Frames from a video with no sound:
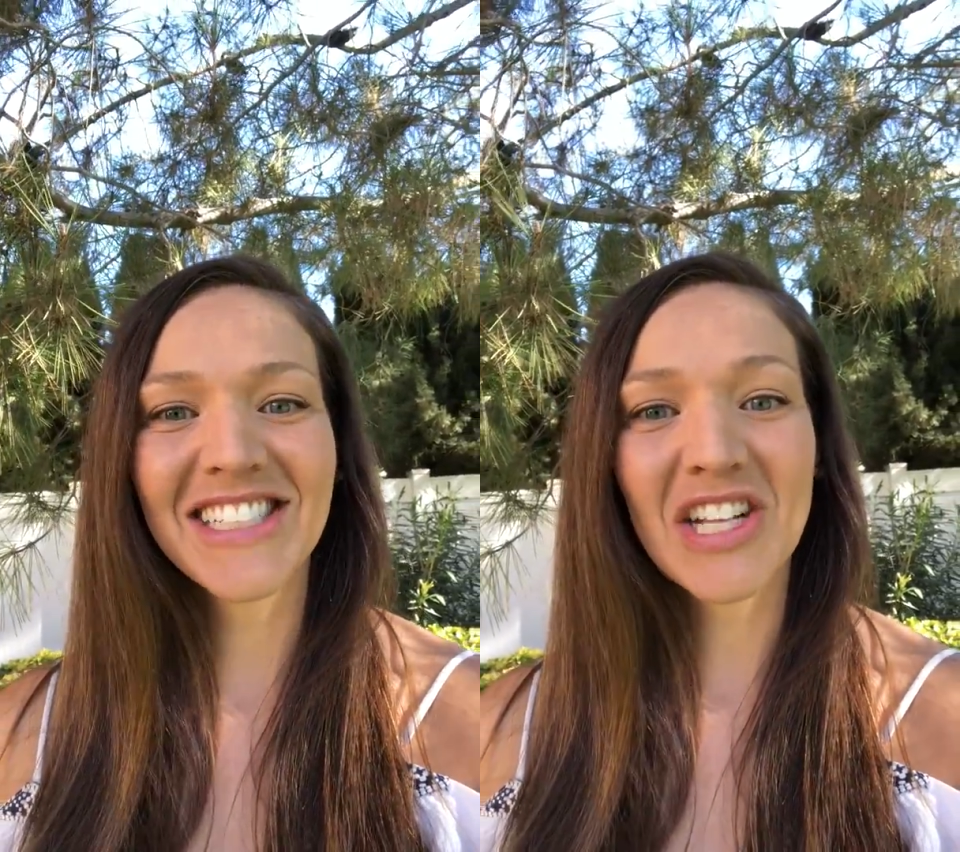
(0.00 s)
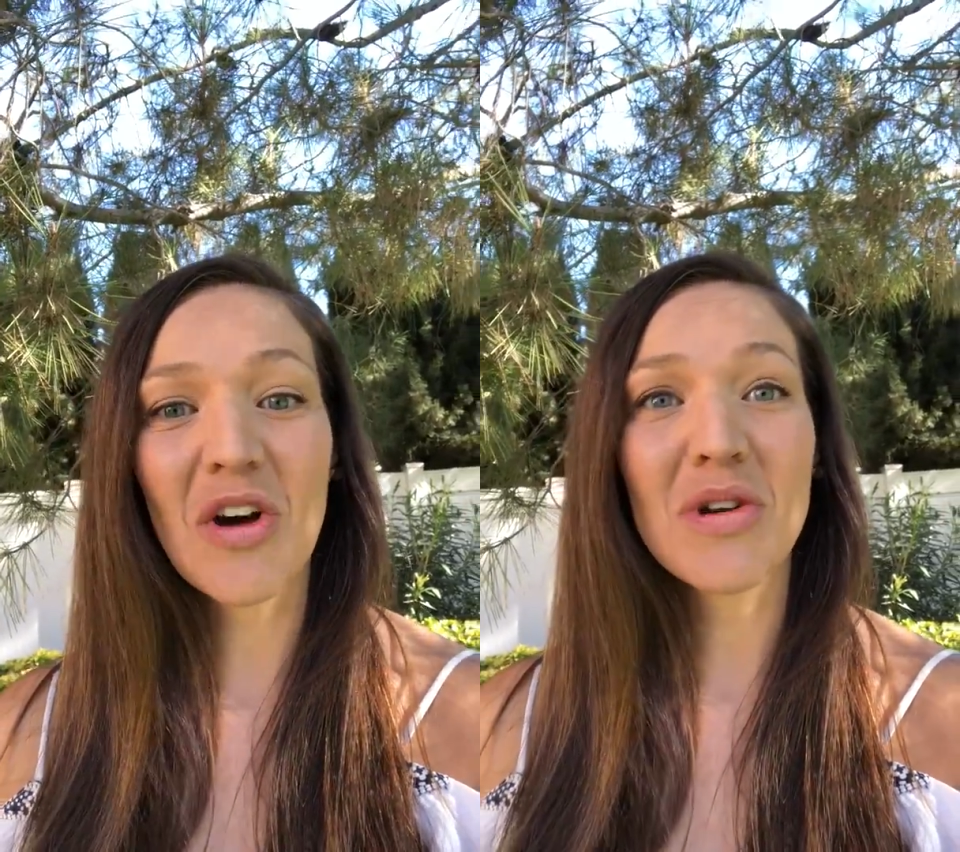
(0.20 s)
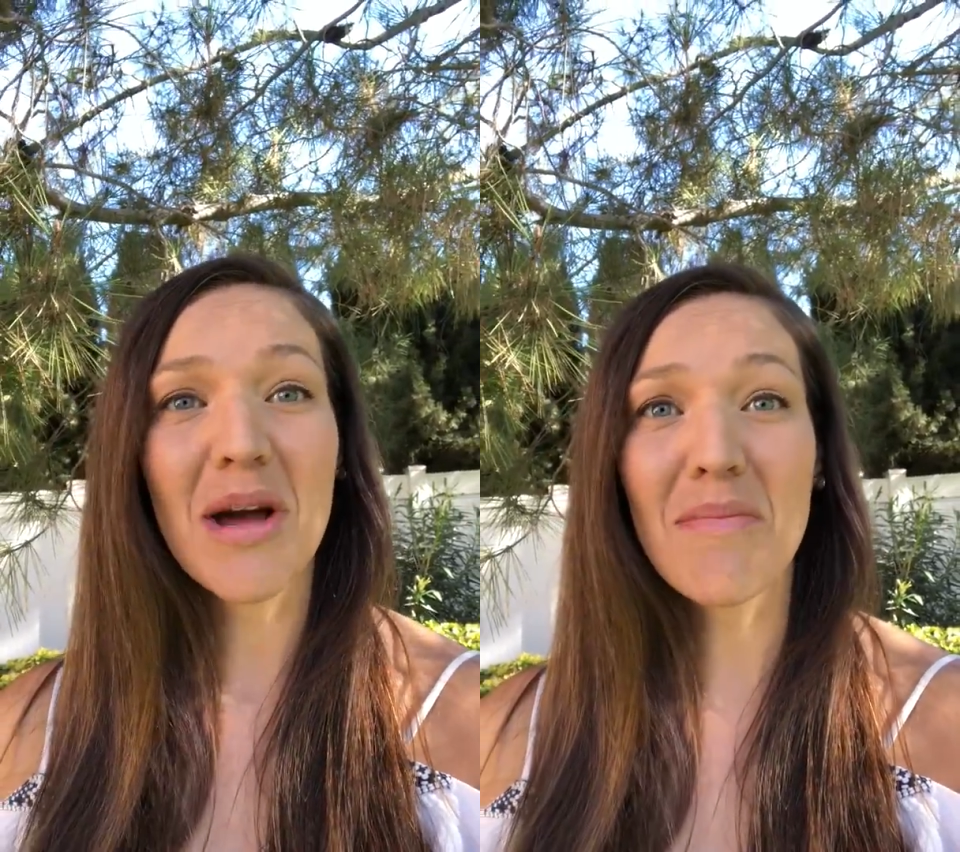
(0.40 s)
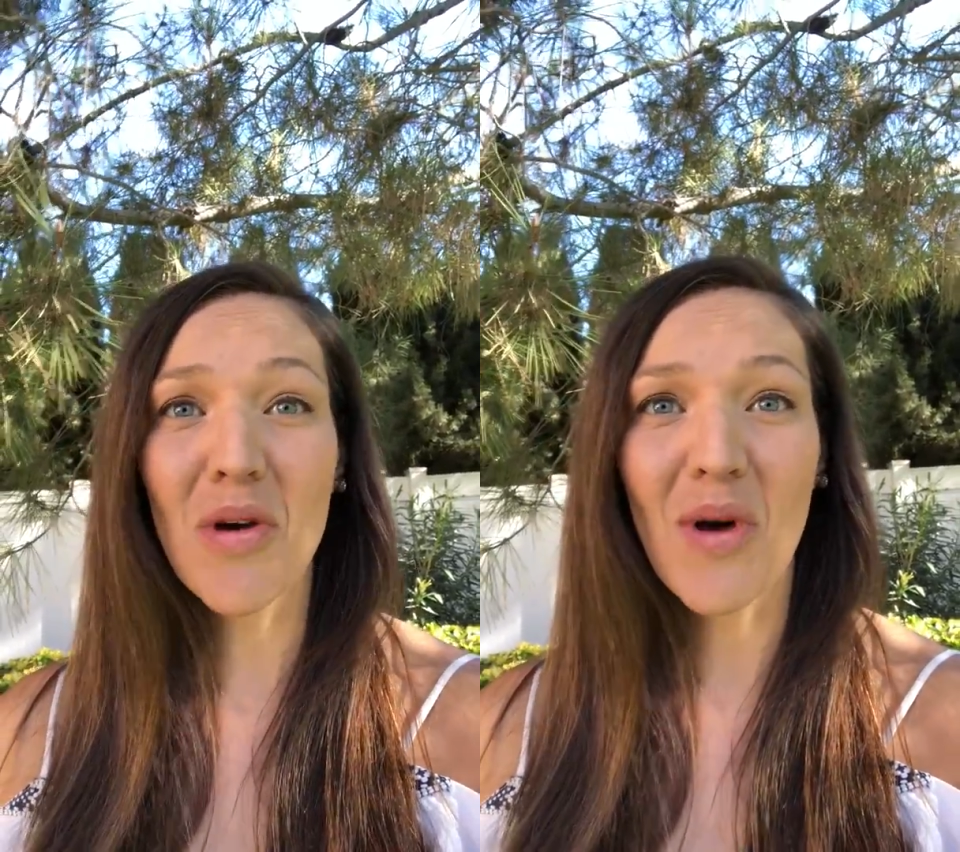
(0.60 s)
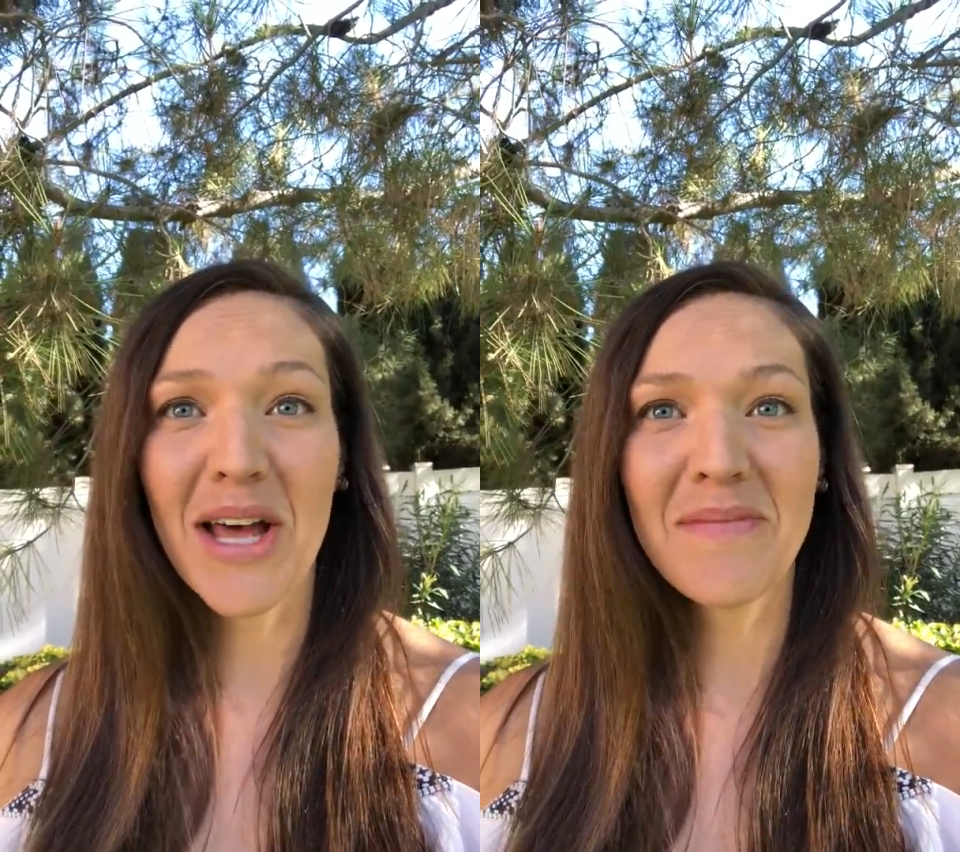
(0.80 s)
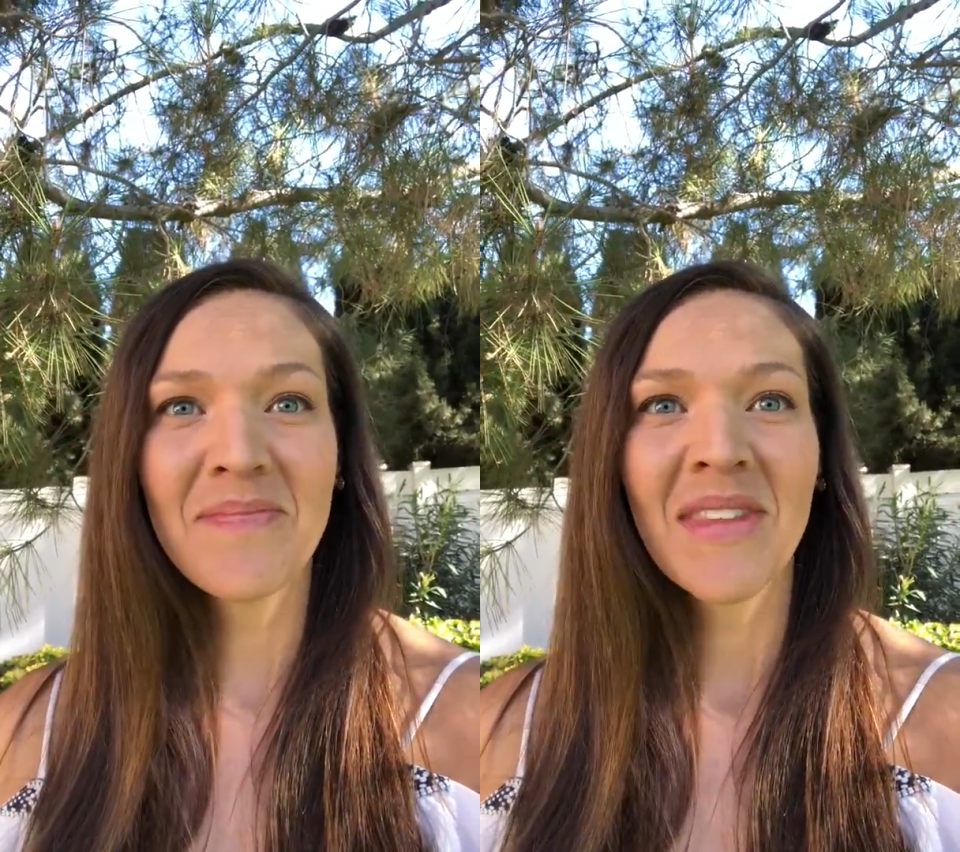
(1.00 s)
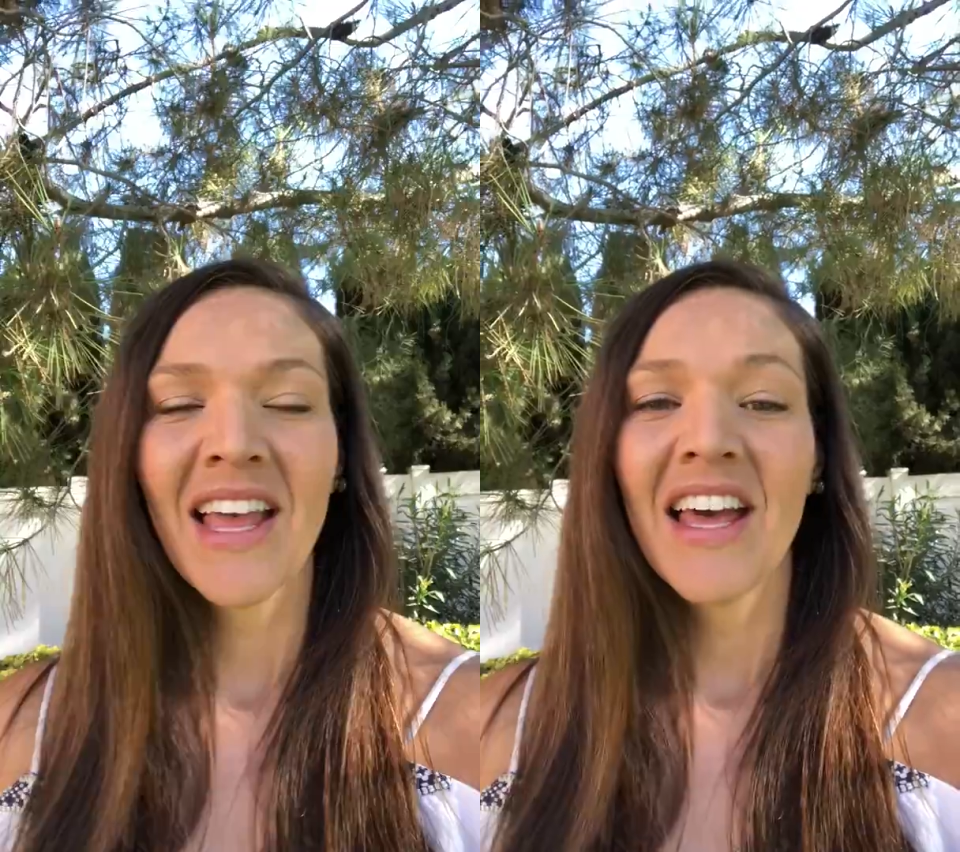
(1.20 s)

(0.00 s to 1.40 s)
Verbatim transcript: So number one,